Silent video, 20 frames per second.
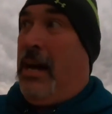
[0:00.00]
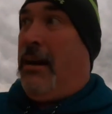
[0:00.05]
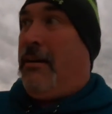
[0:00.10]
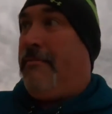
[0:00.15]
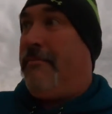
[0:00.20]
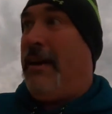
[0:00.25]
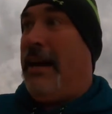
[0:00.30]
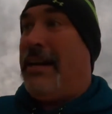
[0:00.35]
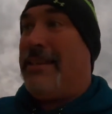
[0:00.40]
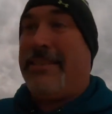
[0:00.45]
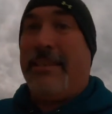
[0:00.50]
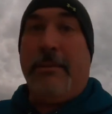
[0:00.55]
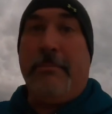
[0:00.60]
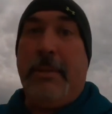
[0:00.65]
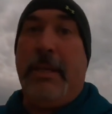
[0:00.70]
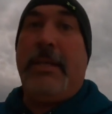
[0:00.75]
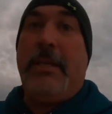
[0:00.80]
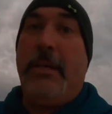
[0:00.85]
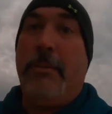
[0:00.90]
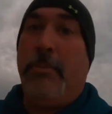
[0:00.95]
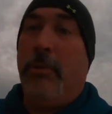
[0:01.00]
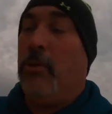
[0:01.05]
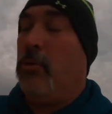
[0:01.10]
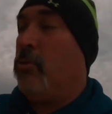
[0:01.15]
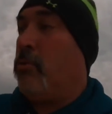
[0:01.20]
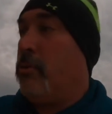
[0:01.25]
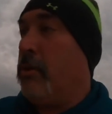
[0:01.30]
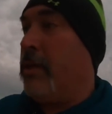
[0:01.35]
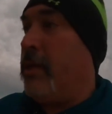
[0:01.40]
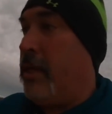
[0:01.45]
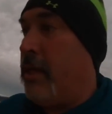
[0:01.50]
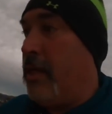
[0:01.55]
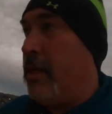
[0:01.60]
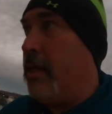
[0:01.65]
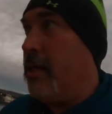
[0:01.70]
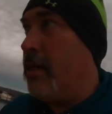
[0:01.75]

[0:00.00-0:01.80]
Find something to nibble on and then